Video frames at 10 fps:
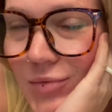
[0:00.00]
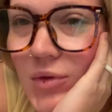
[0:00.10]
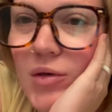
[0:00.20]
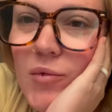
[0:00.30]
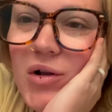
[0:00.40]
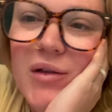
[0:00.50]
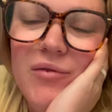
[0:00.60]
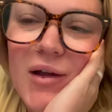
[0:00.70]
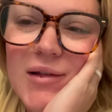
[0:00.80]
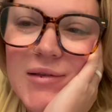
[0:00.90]
Good morning,
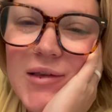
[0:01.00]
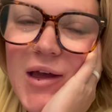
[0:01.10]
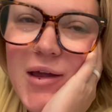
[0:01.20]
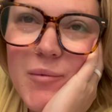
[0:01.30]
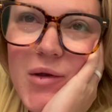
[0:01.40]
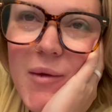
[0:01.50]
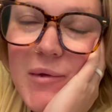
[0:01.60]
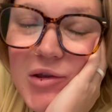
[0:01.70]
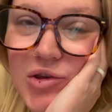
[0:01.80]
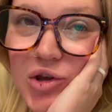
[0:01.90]
friends. I am
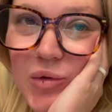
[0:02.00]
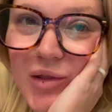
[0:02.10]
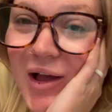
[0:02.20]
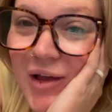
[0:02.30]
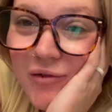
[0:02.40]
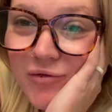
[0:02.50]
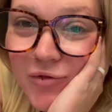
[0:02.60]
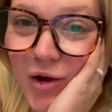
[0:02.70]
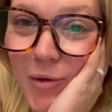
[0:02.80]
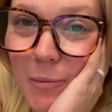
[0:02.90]
coming to you live
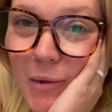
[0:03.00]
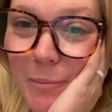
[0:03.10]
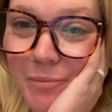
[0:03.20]
from